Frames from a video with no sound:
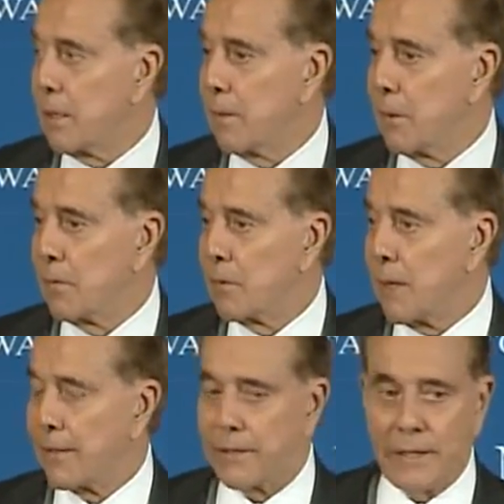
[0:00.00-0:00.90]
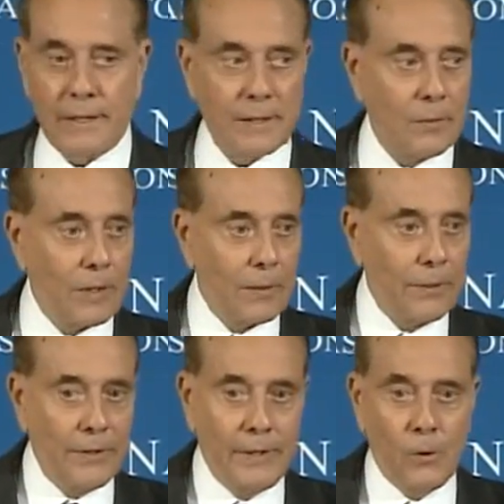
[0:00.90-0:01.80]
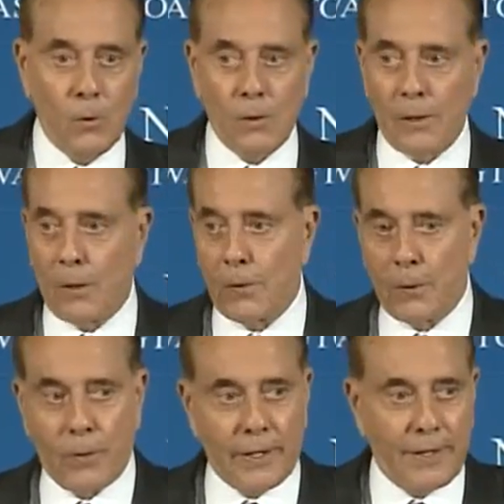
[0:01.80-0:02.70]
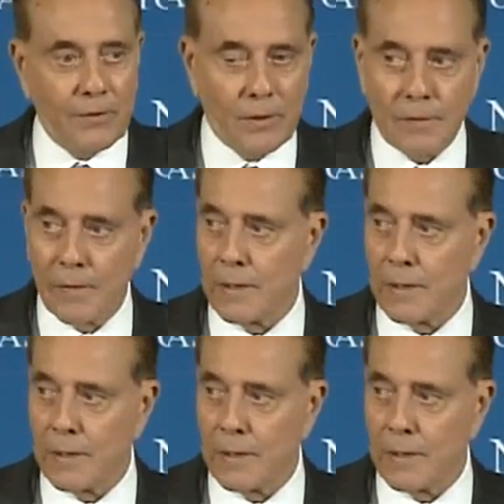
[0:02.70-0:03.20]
I mean, without getting into whether we do or don't or whatever,